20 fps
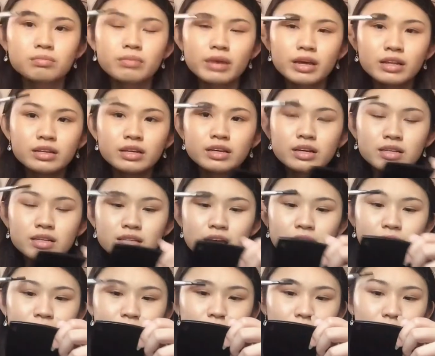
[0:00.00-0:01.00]
Mainly because I
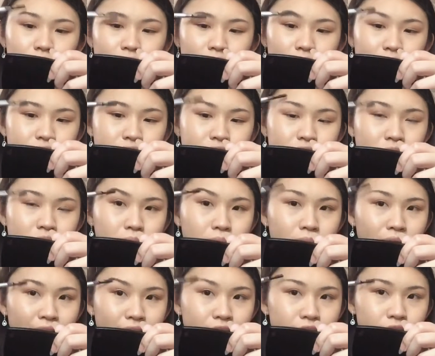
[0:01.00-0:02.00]
felt like I didn't
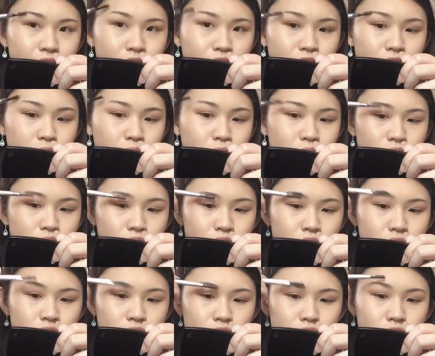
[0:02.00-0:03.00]
matter anymore
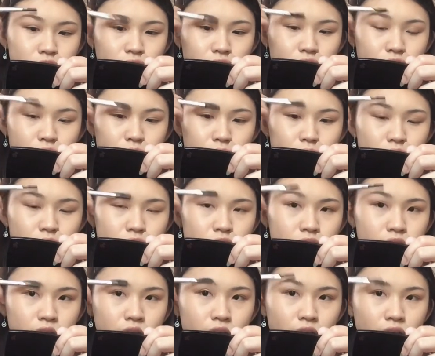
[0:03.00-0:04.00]
to anyone.
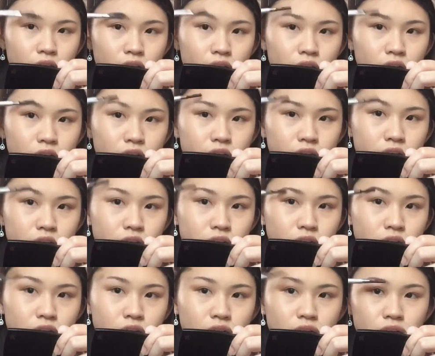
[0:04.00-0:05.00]
And
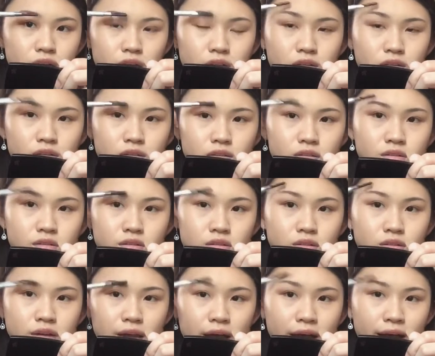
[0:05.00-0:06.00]

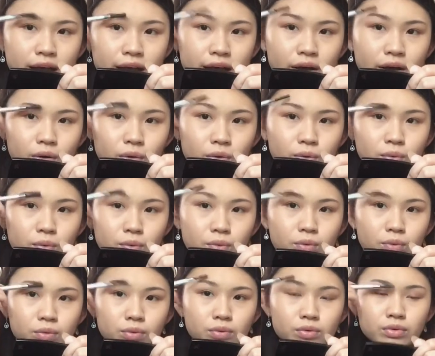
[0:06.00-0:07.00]
now,
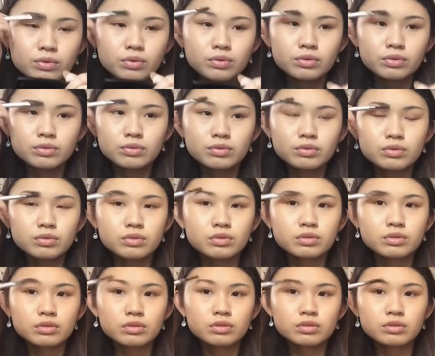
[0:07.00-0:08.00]

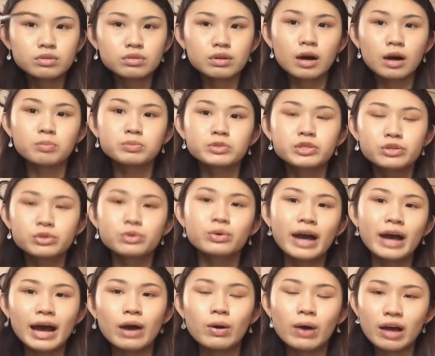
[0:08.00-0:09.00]
up to
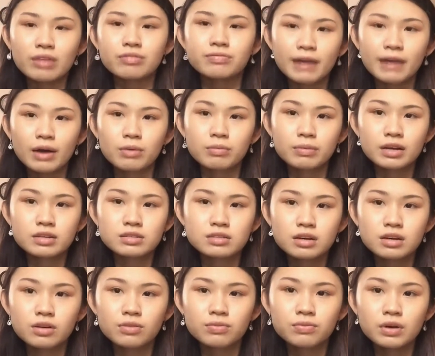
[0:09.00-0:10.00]
how I found
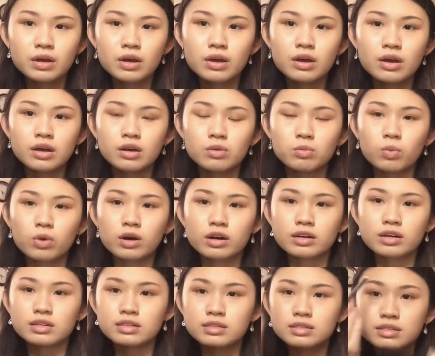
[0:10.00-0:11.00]
myself
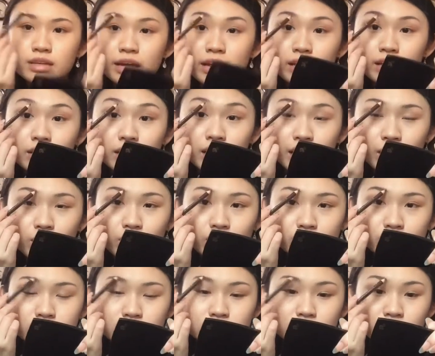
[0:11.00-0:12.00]
was, and how I
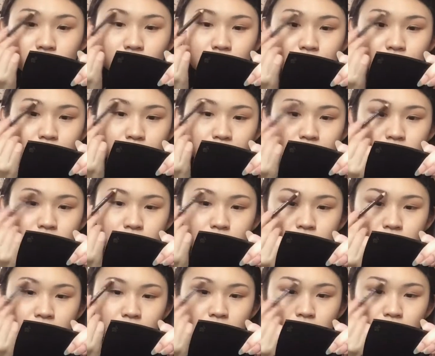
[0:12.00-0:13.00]
started loving myself
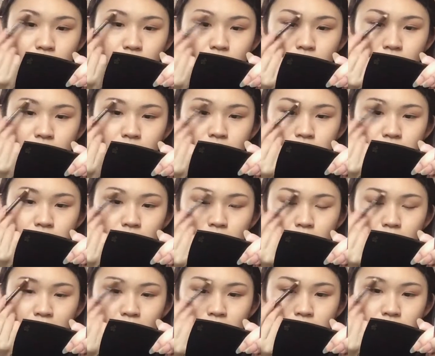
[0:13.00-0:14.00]
again, was
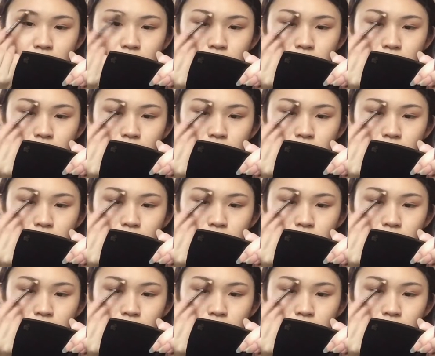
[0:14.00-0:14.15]
about